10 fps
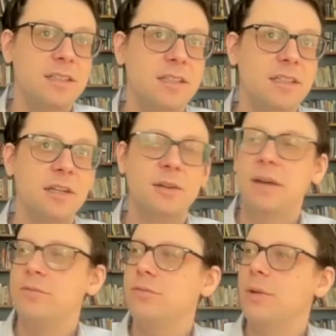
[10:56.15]

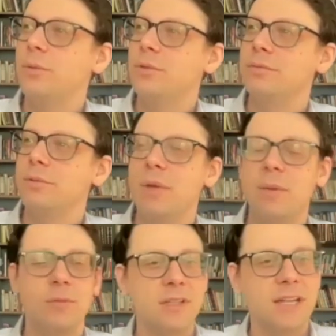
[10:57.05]
have trouble
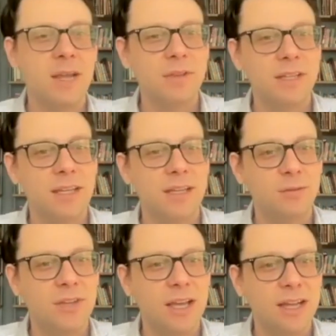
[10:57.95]
remembering the name of the kid who
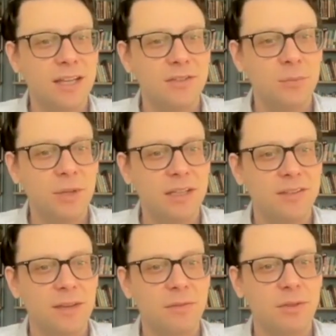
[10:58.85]
sat next to me in
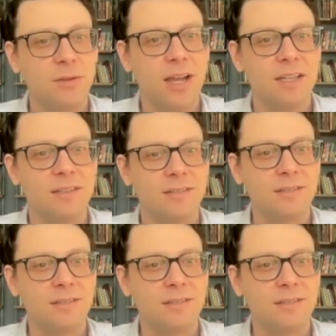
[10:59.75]
7th grade.